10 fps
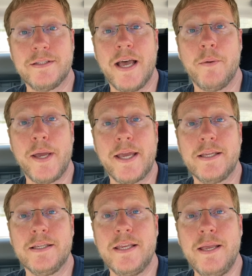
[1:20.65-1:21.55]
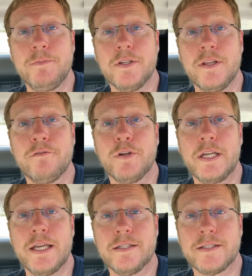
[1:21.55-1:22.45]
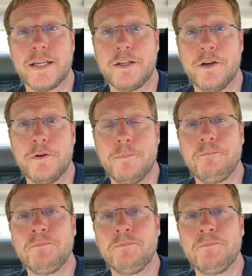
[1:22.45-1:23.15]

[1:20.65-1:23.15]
That way I can keep delivering as I go.